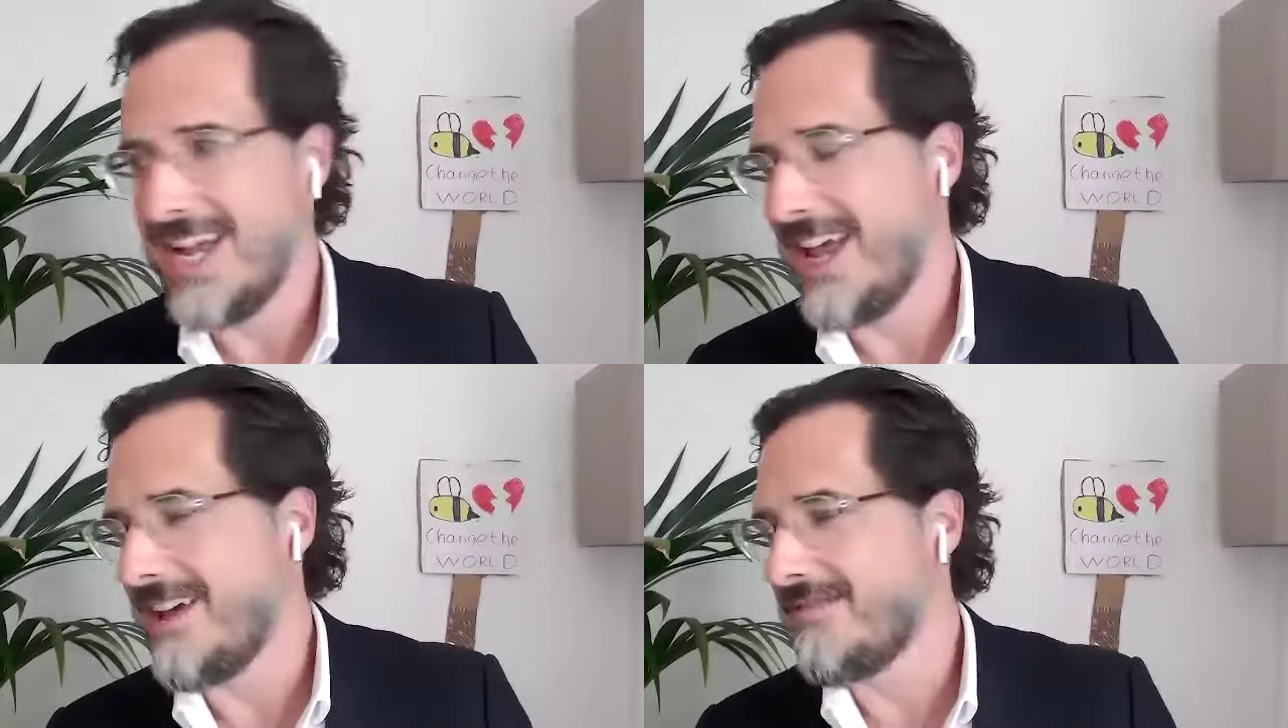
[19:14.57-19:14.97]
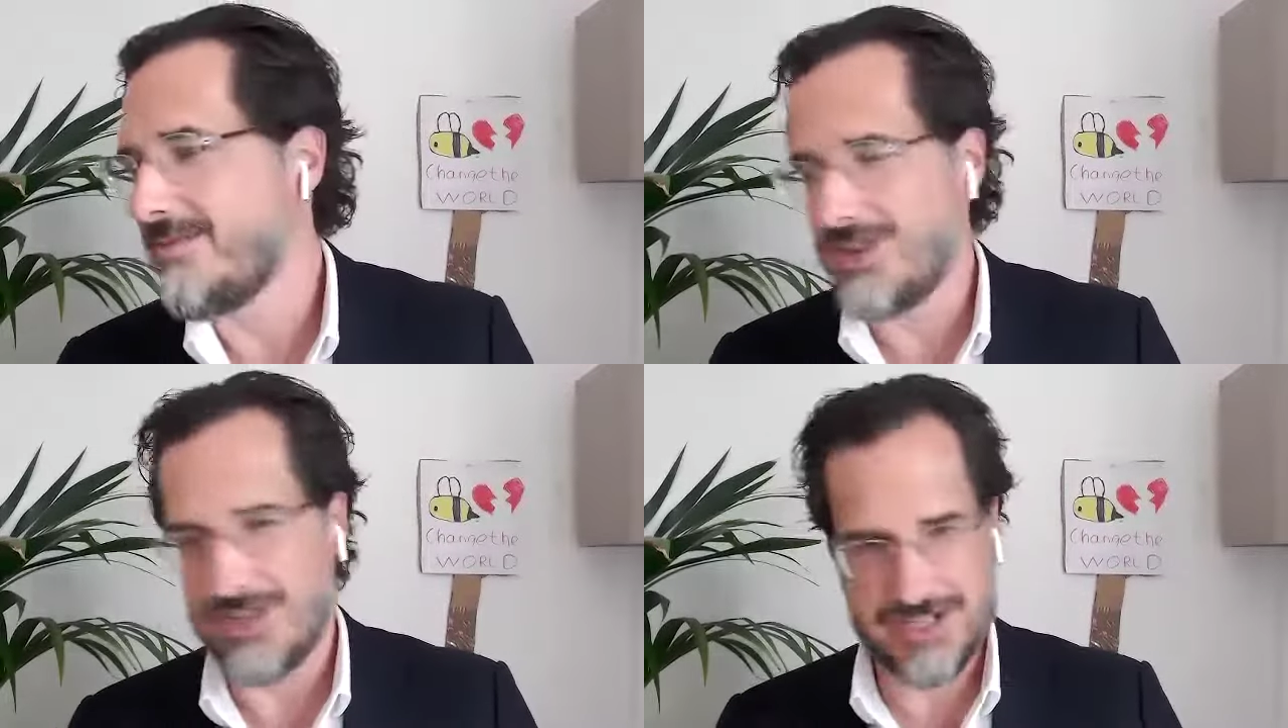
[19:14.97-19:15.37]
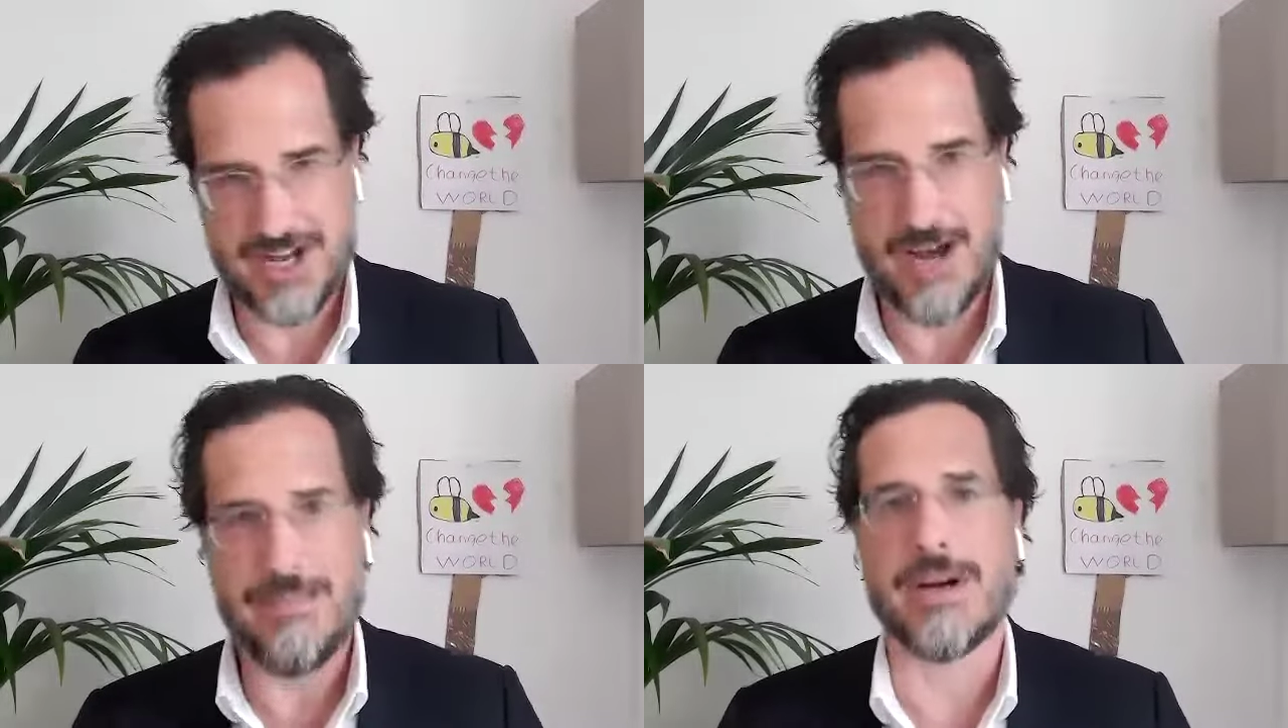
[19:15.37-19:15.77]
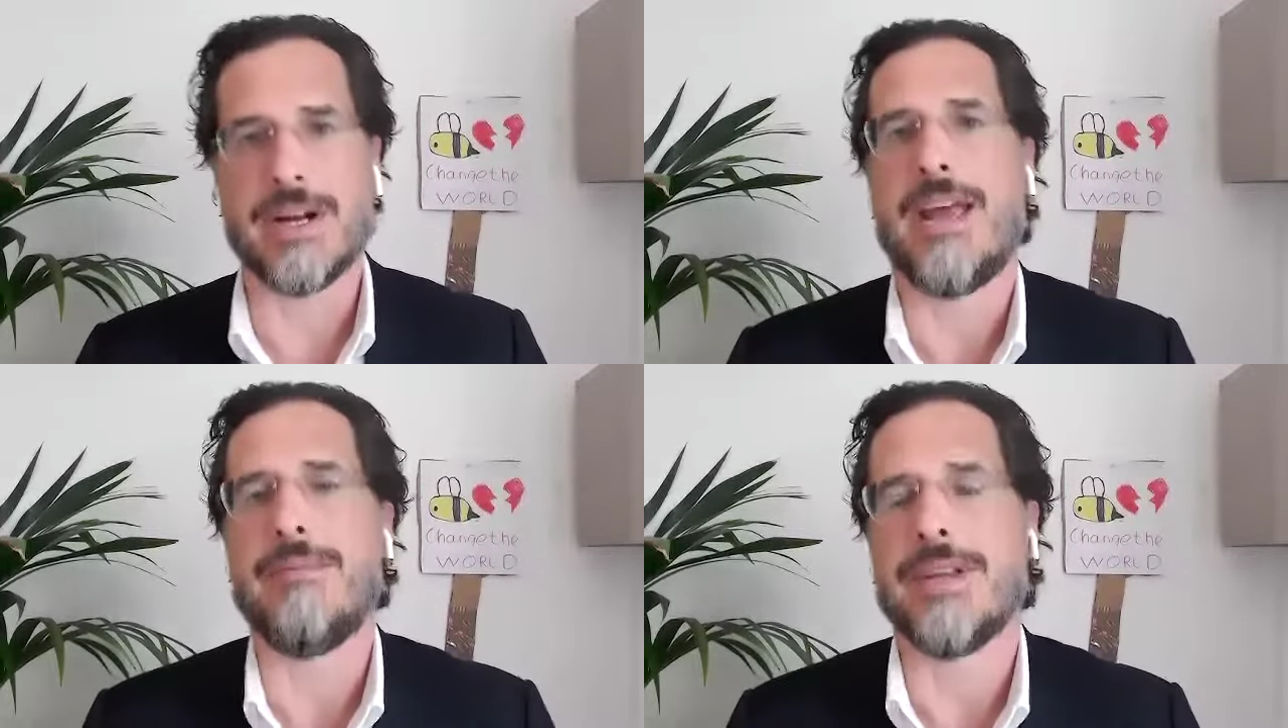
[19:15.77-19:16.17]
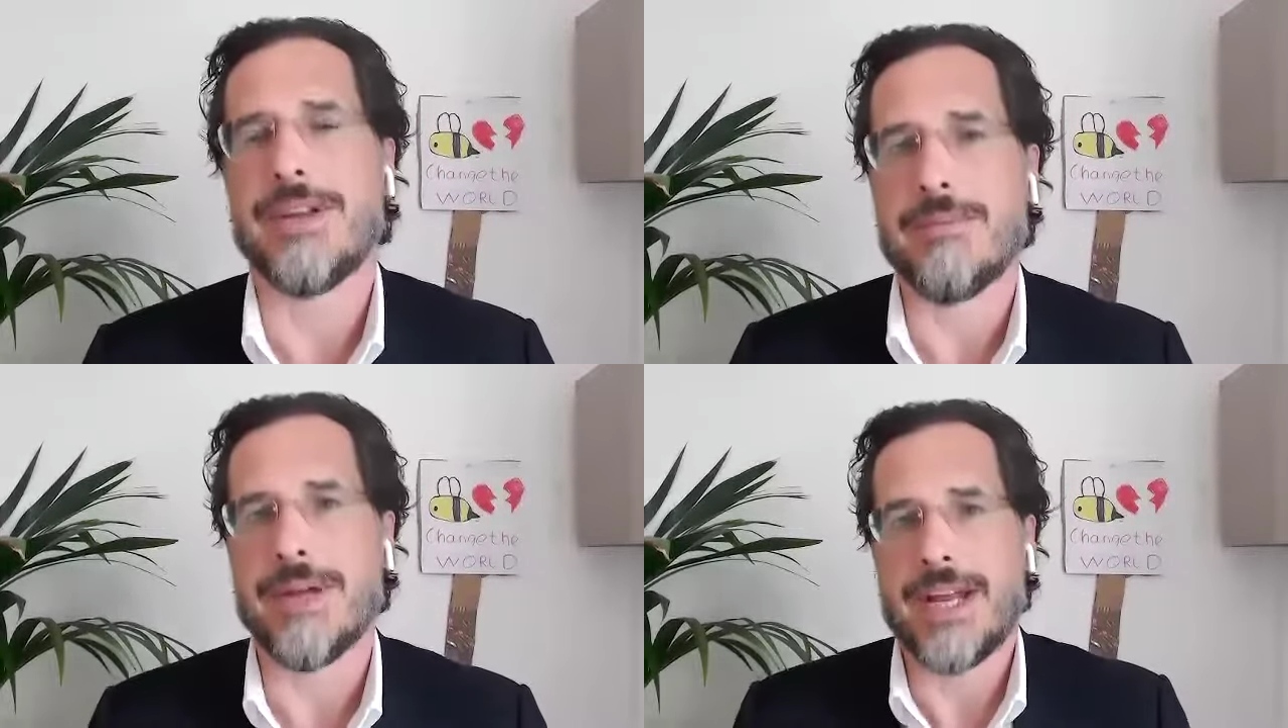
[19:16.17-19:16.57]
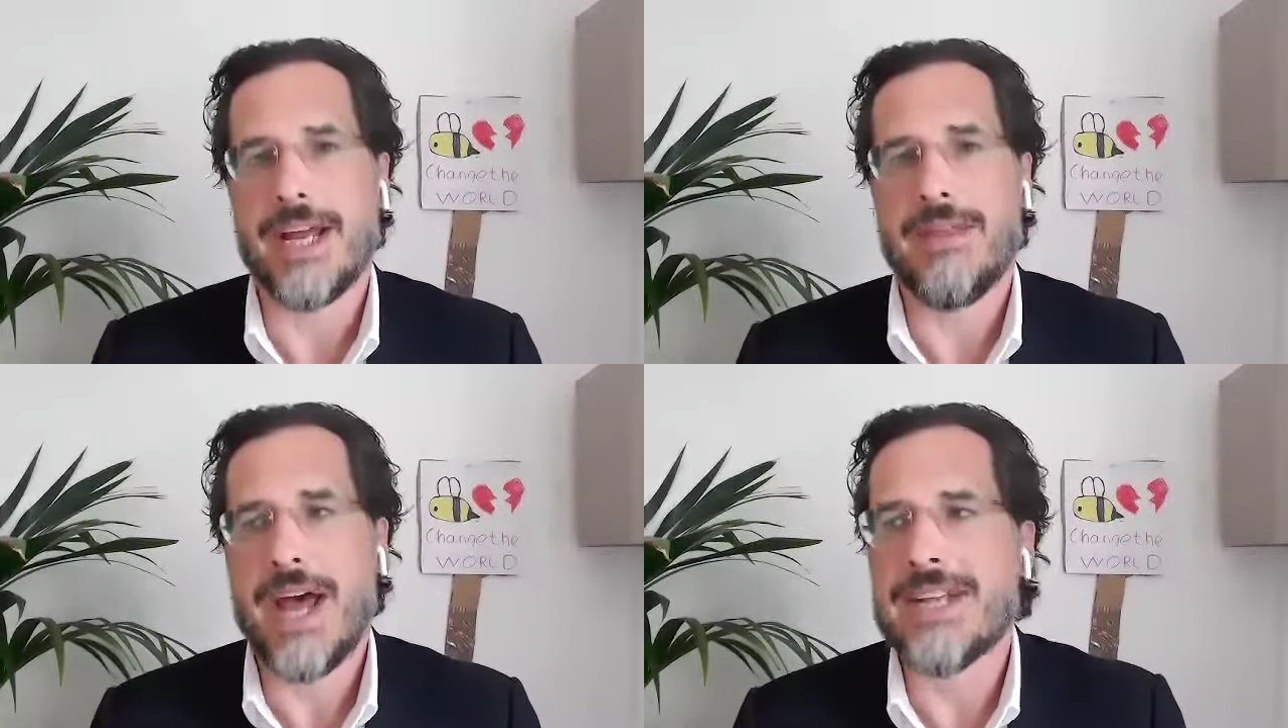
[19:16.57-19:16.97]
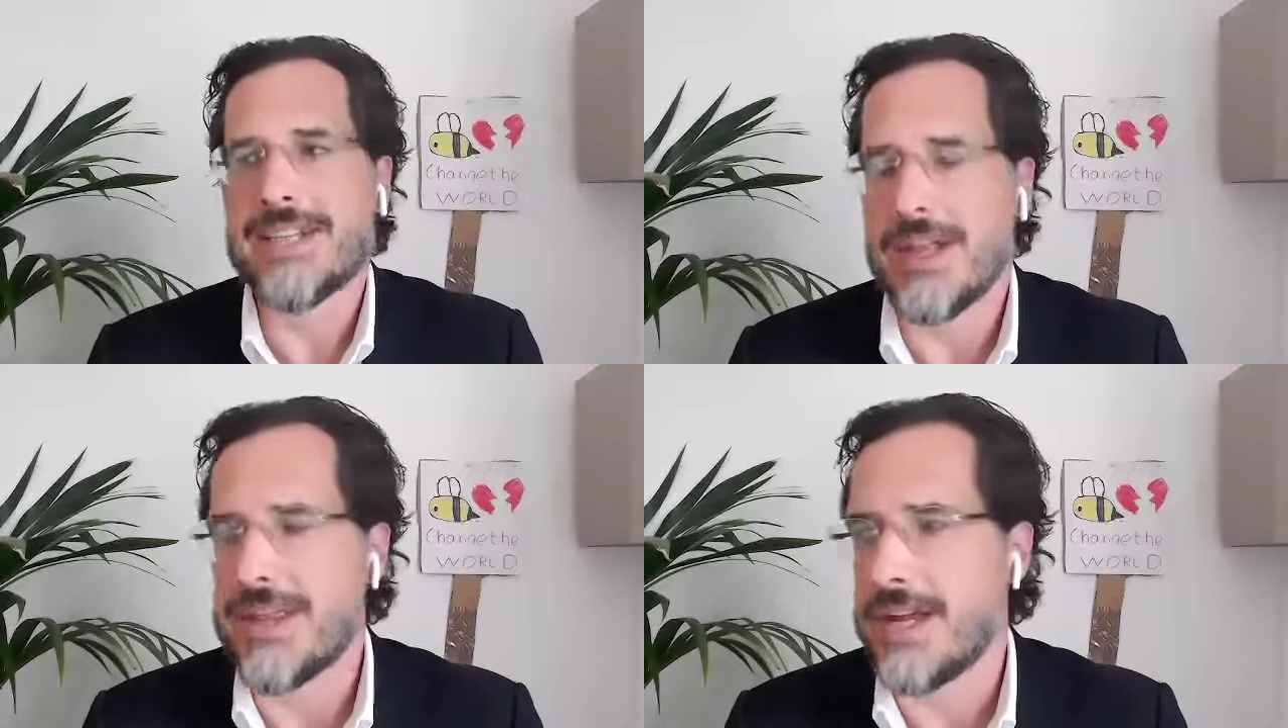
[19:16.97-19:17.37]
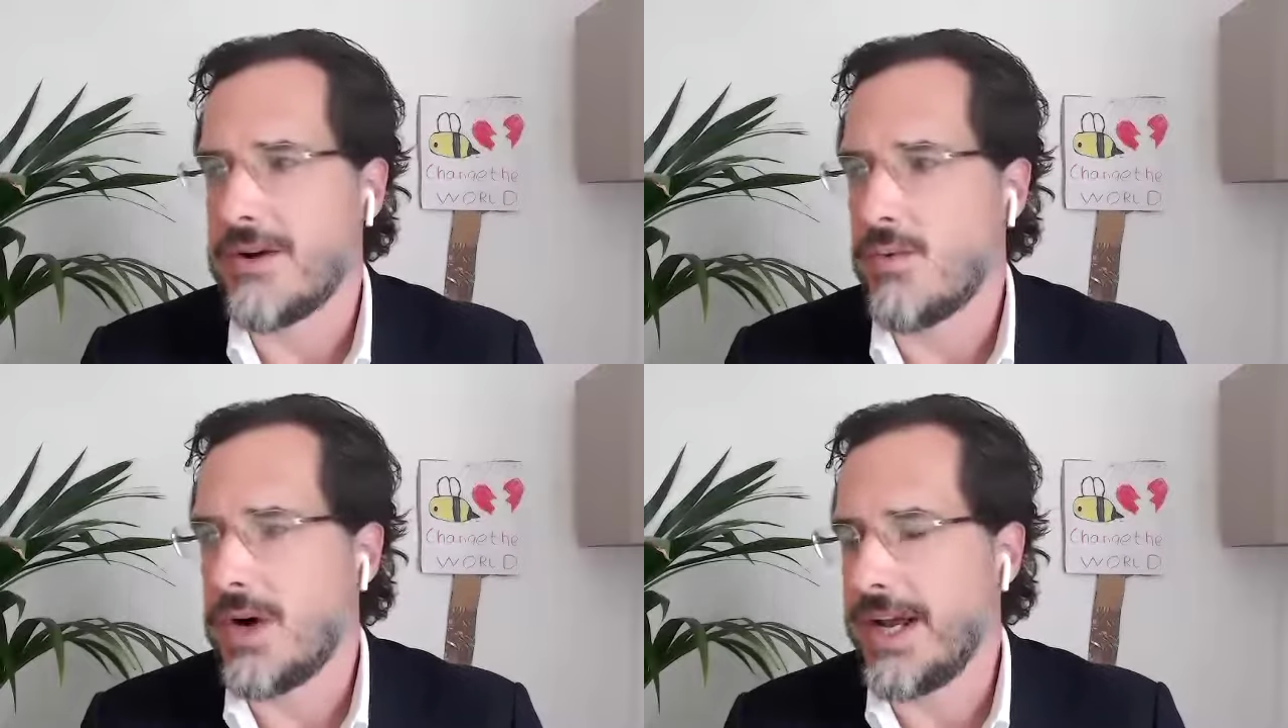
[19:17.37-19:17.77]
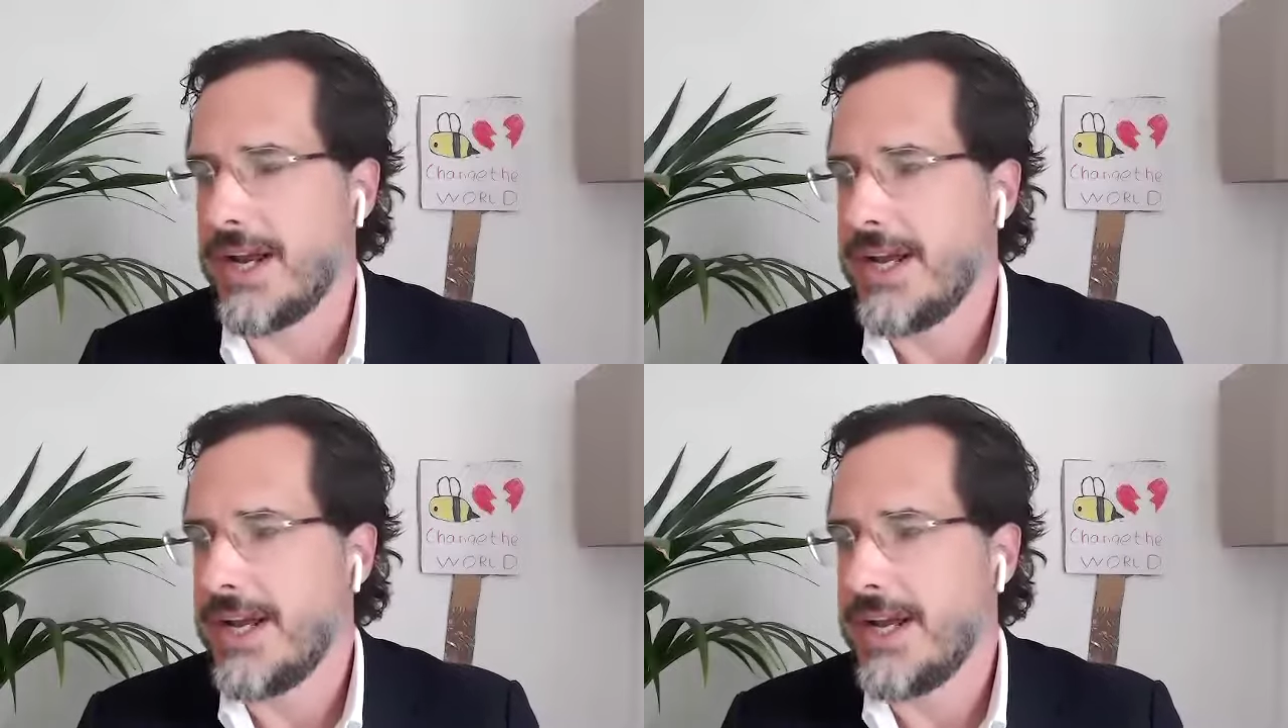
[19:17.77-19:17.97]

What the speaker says: if we just up our game a little bit. And that's, I think, what